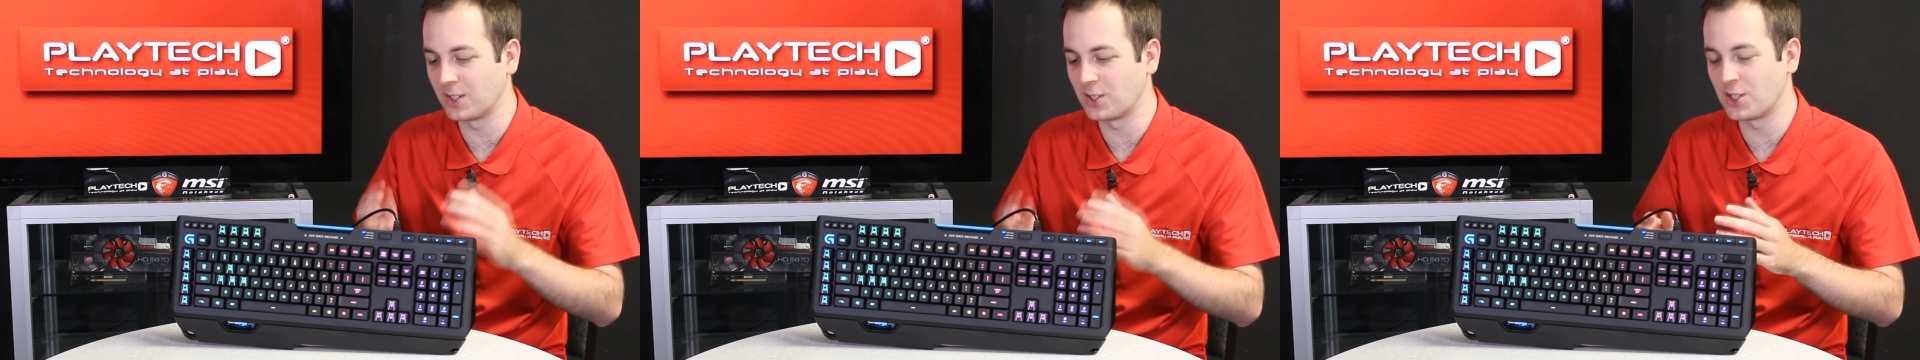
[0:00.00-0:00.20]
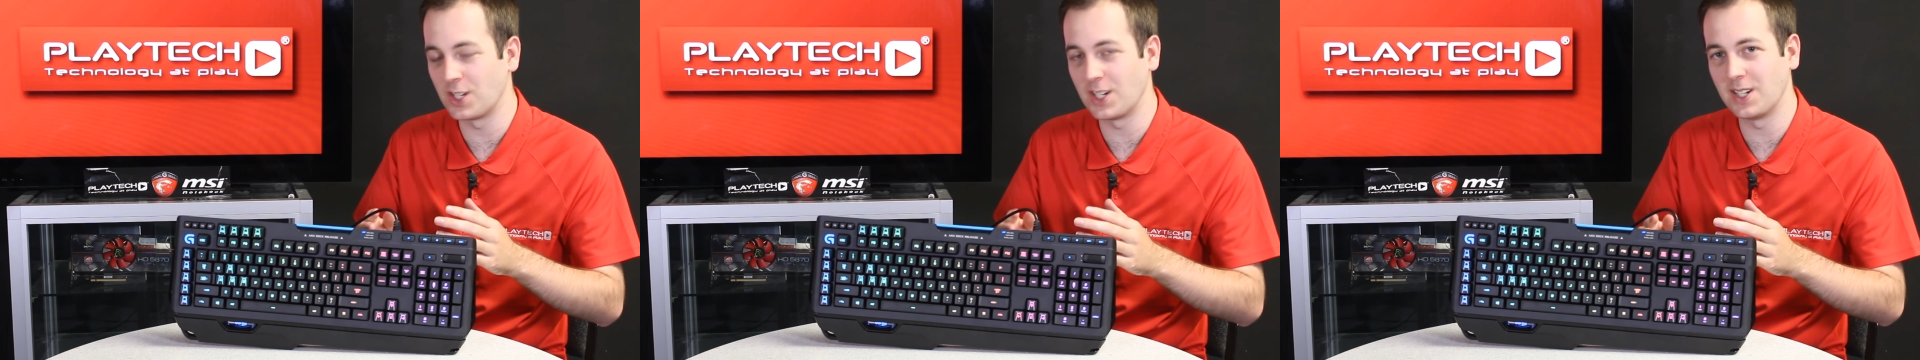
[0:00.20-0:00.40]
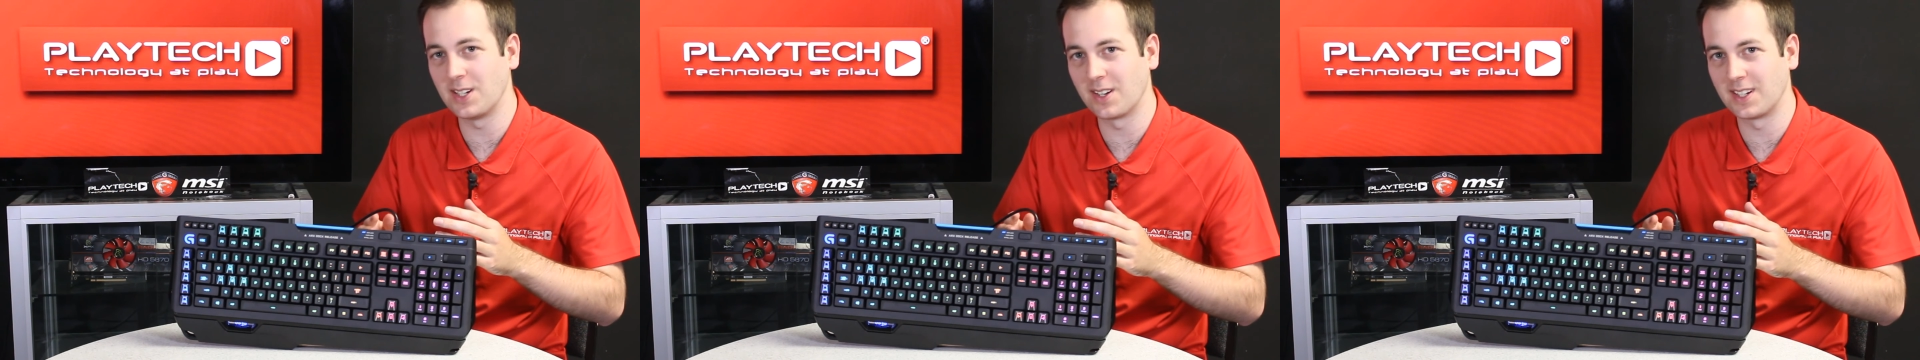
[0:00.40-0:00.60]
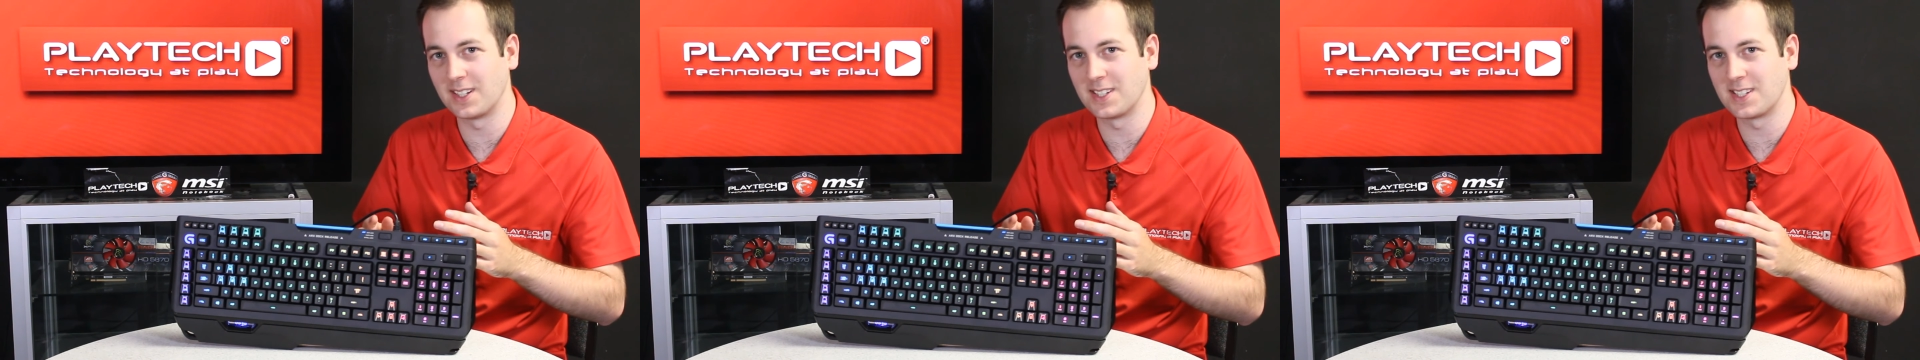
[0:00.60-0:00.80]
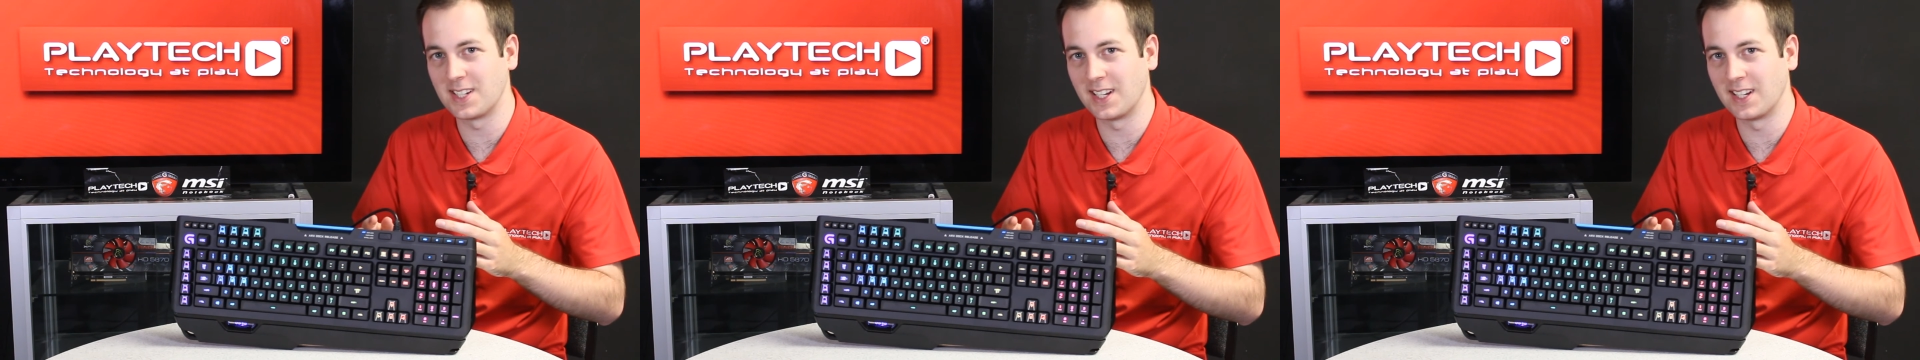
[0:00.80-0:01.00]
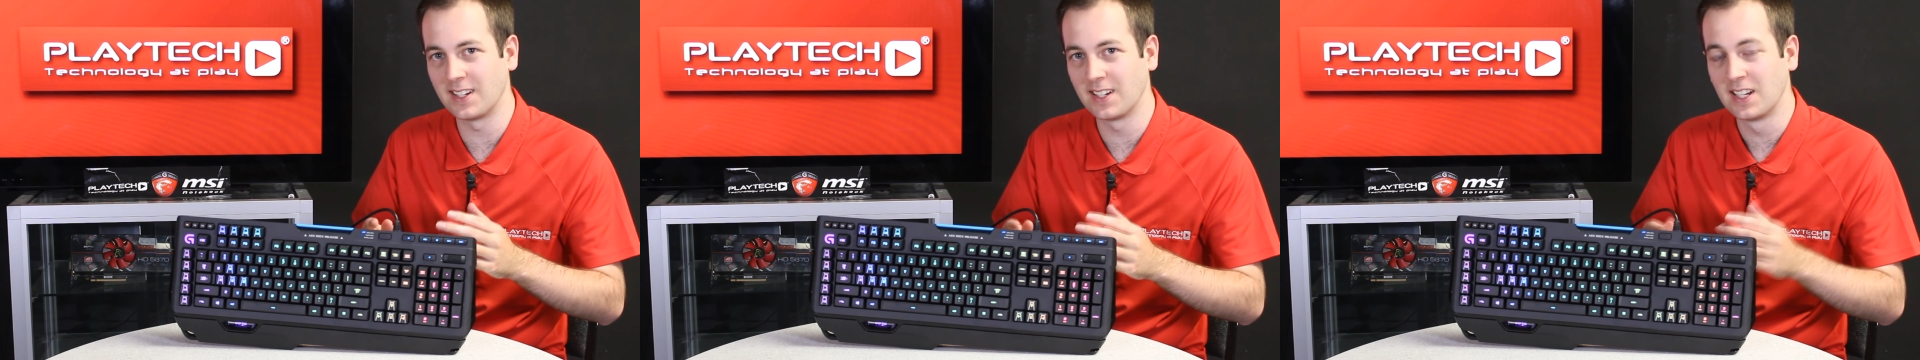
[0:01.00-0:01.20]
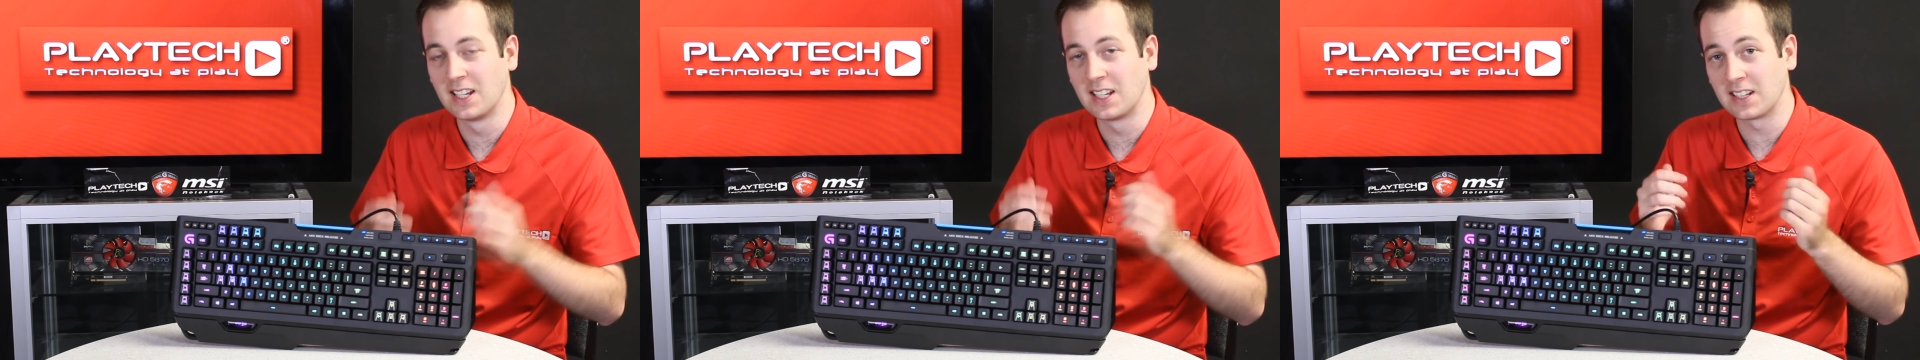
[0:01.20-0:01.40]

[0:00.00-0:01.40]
G910.